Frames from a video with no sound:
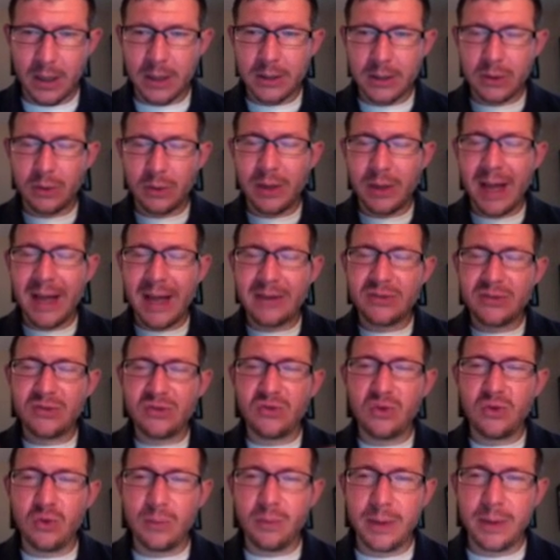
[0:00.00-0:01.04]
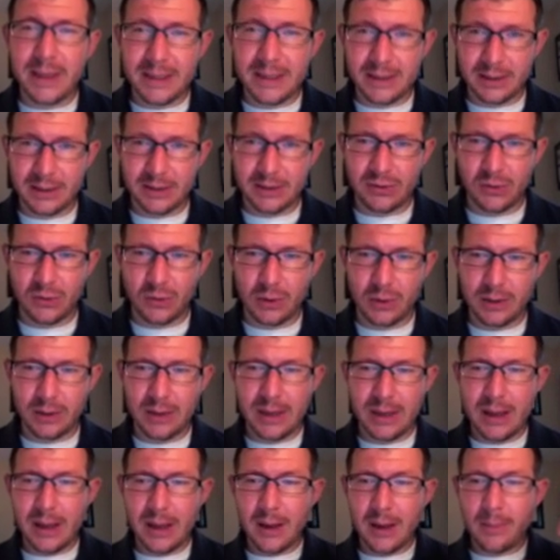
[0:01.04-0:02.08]
So that has two pieces to it.
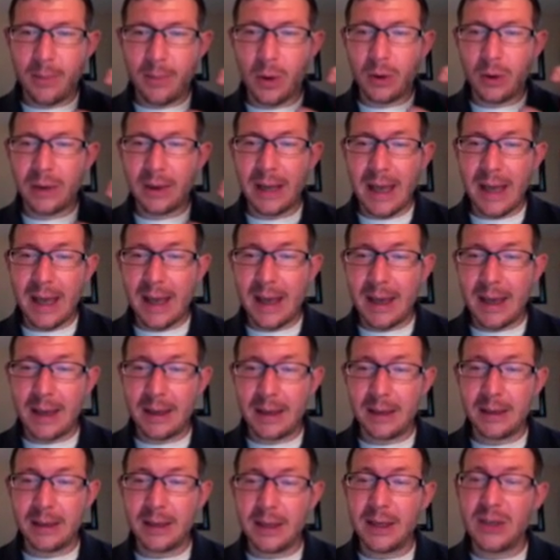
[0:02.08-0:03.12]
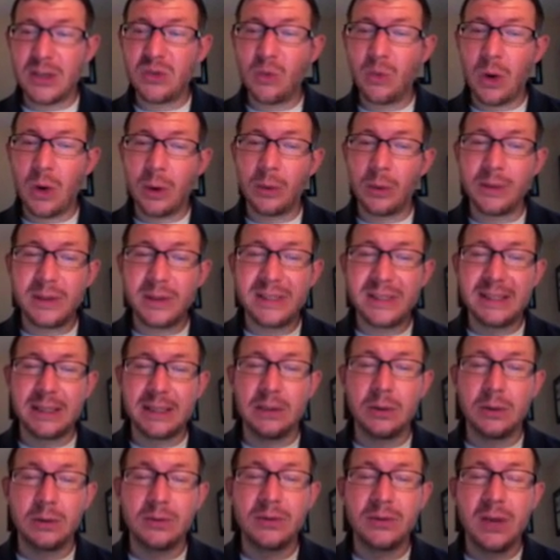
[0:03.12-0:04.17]
Part A is where will the
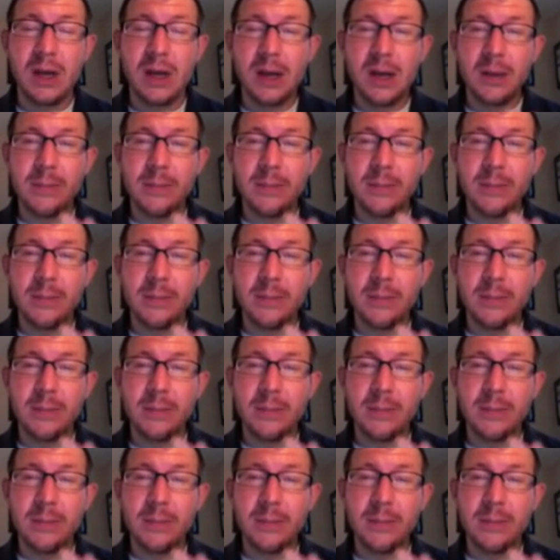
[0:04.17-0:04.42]
skills